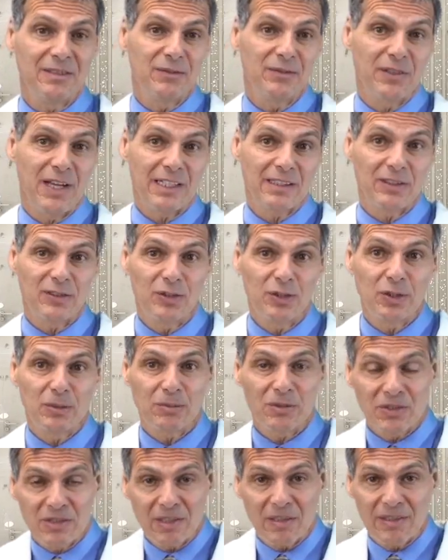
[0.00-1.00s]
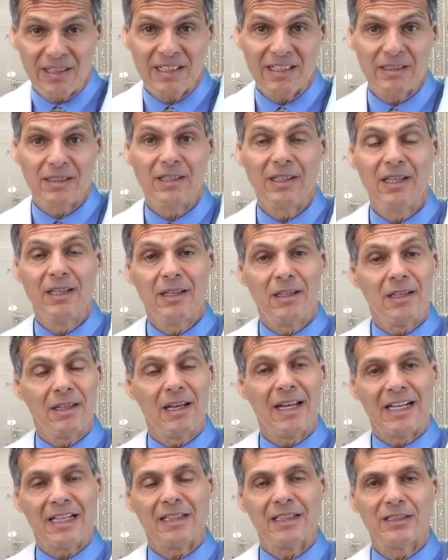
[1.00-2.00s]
In fact, the tumors are then
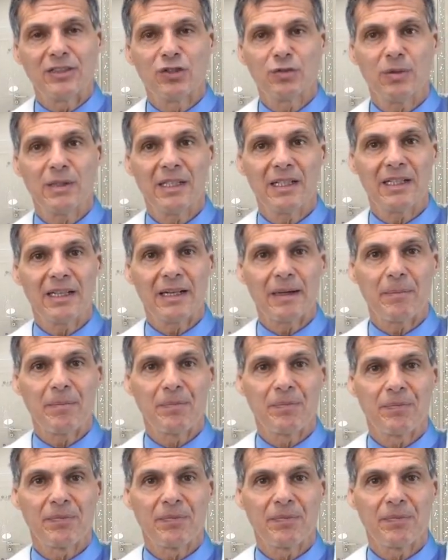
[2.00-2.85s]
likely shrinking.